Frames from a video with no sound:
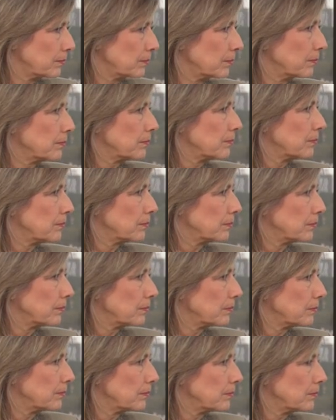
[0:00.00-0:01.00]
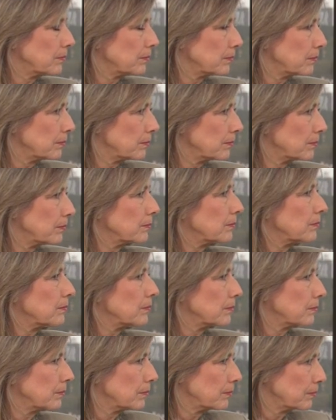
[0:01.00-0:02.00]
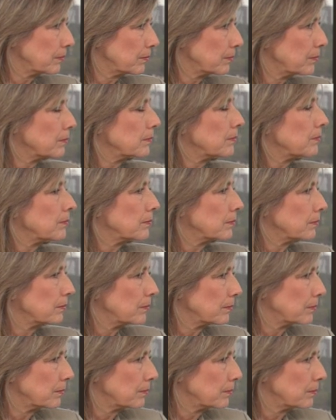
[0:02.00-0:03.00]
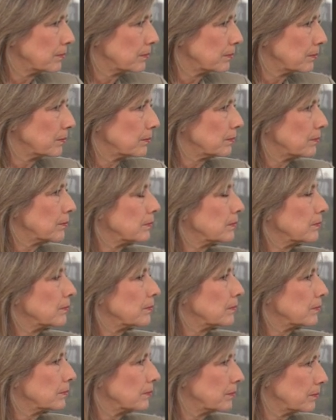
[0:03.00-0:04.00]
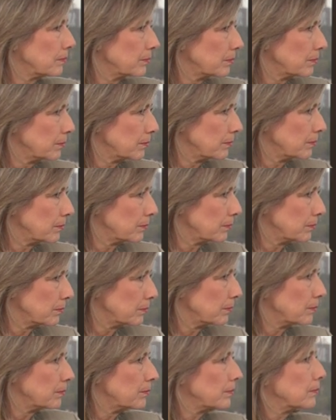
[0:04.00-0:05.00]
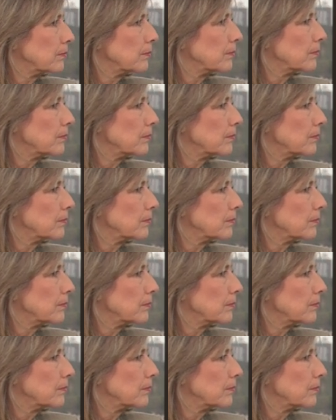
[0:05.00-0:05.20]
This person isn't speaking.